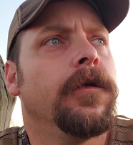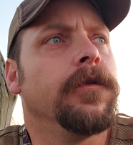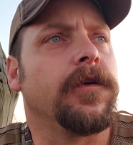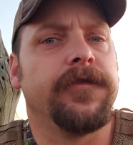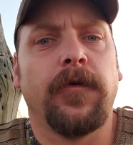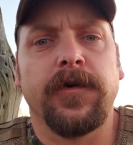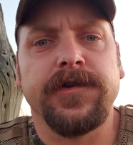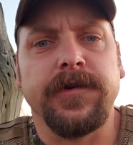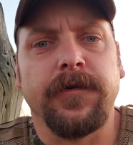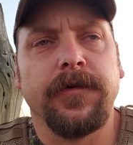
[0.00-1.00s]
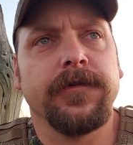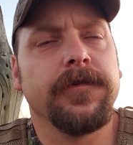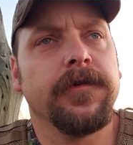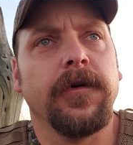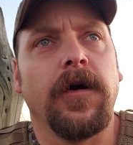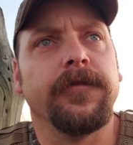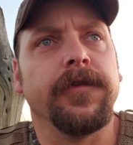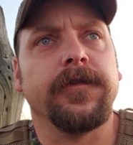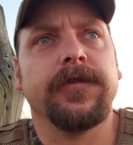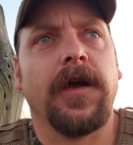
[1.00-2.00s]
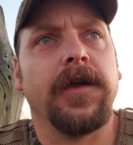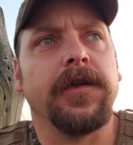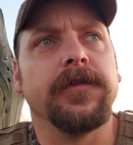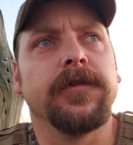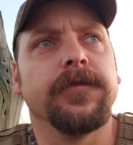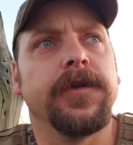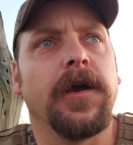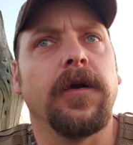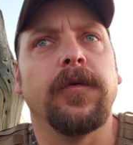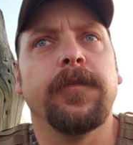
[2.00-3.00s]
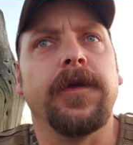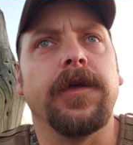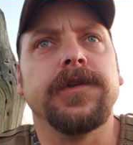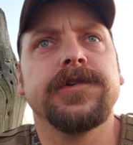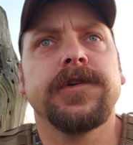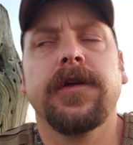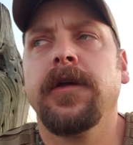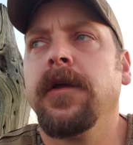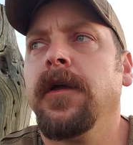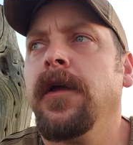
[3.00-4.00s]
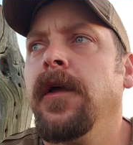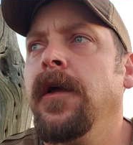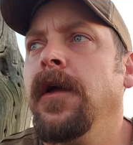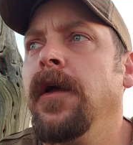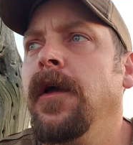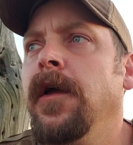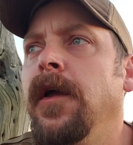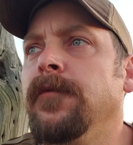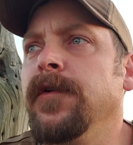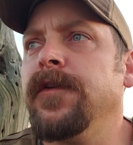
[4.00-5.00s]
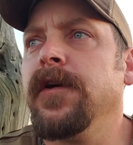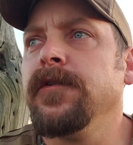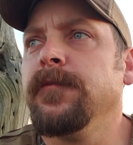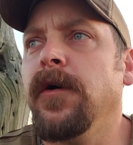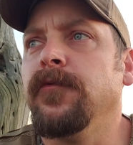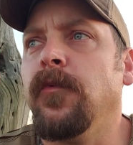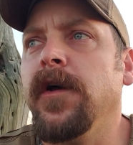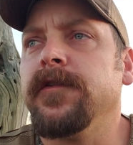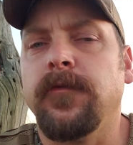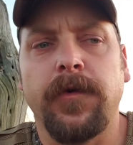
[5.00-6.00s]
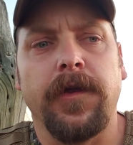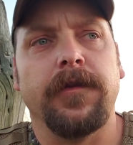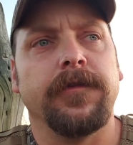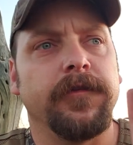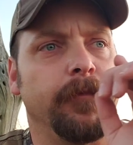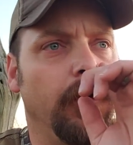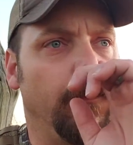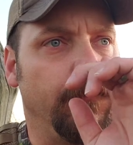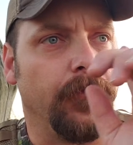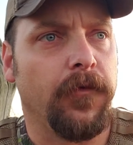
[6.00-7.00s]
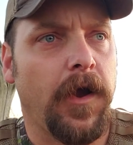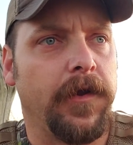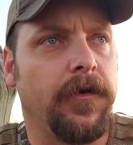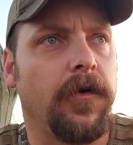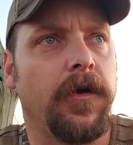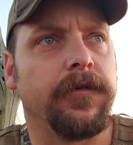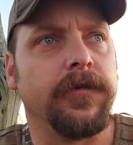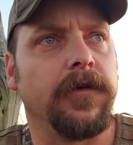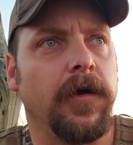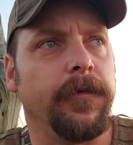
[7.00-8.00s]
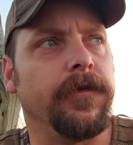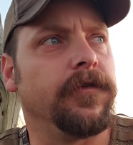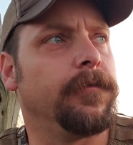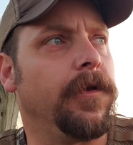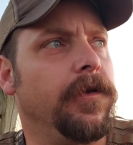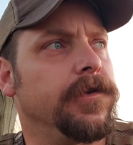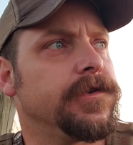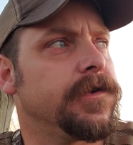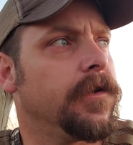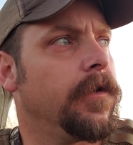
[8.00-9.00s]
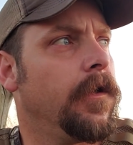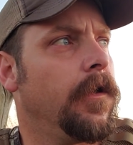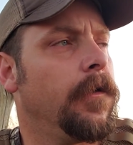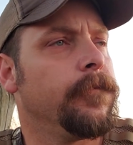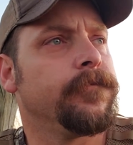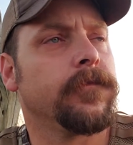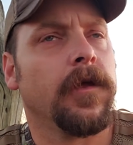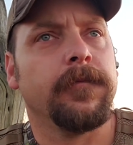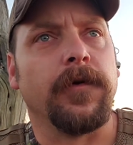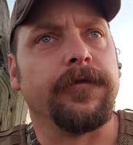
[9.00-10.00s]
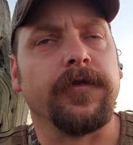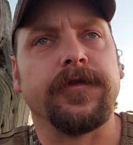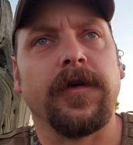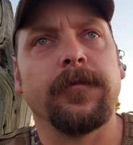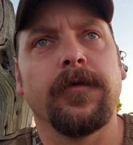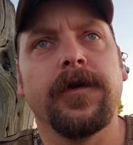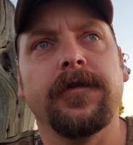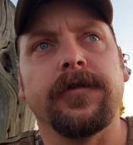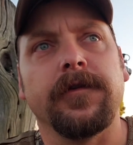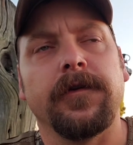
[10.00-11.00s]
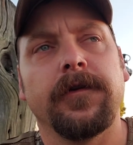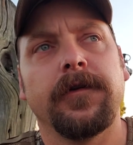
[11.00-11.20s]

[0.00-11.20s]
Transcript: like 4 shooters off of this tiny little narrow pinch. And we've killed them on west winds that's blowing right across the top of this pinch. But for some reason,